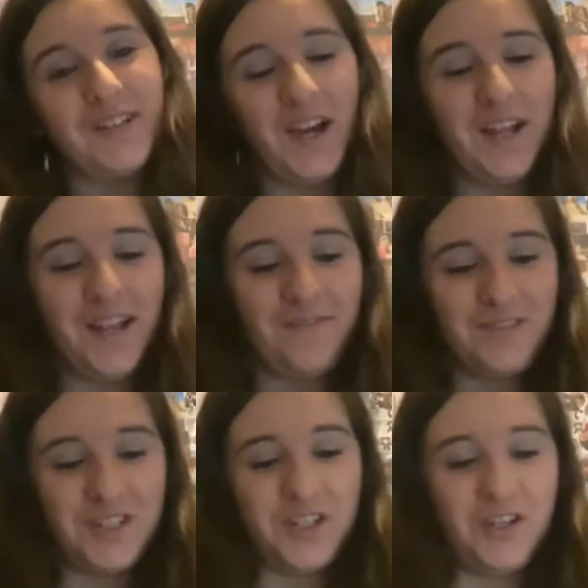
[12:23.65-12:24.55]
I love
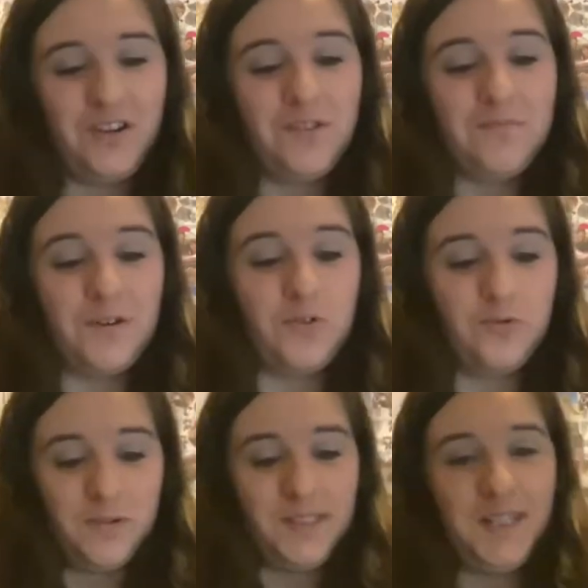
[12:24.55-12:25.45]
to do but
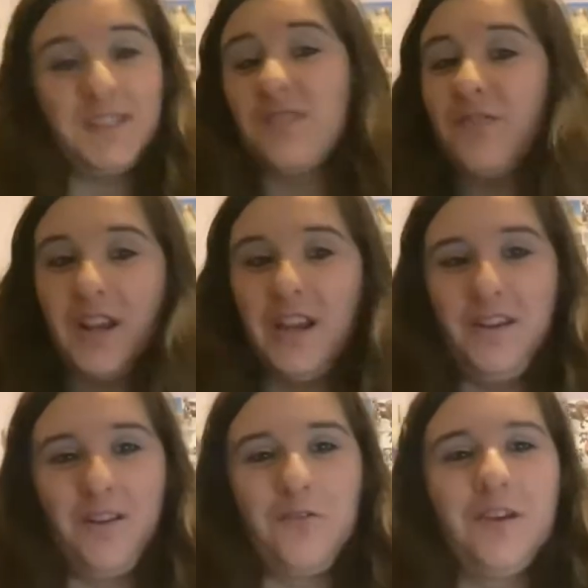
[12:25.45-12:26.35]
always gets a really
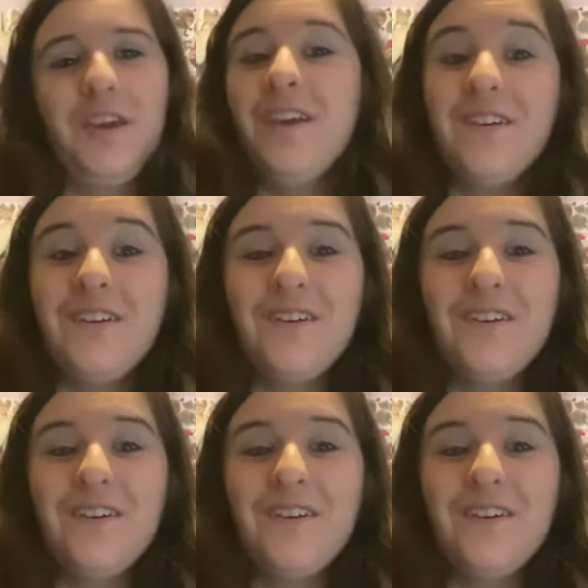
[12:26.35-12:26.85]
long queue